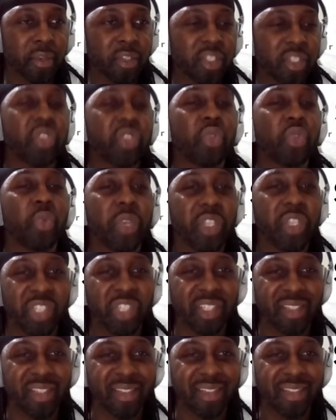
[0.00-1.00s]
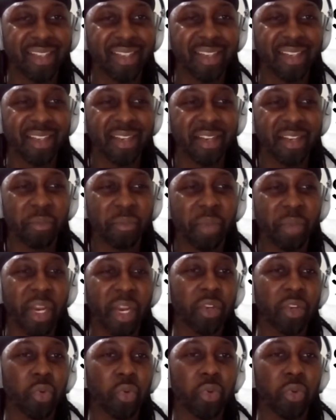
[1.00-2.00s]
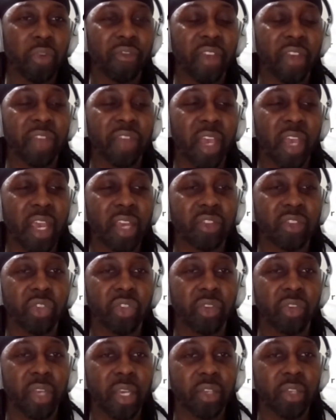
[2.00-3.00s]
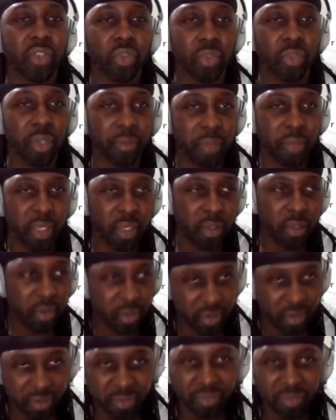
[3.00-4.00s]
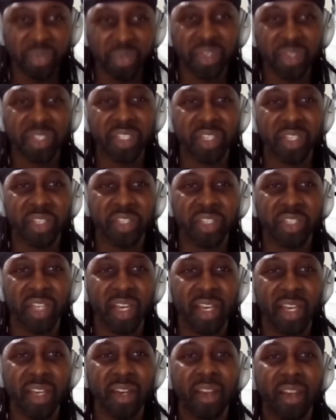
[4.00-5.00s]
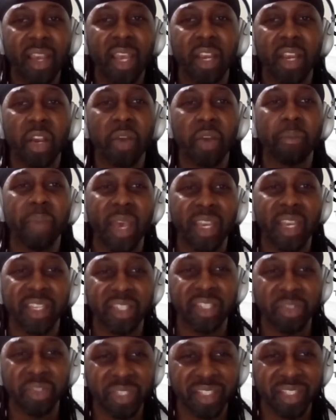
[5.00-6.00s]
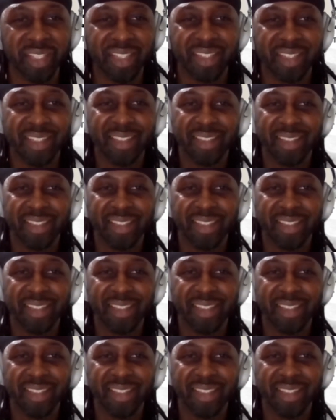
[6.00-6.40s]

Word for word: situation, but I don't know if I have the answer yet. So let me mm-hmm. put it to the side Pause. and come back to it.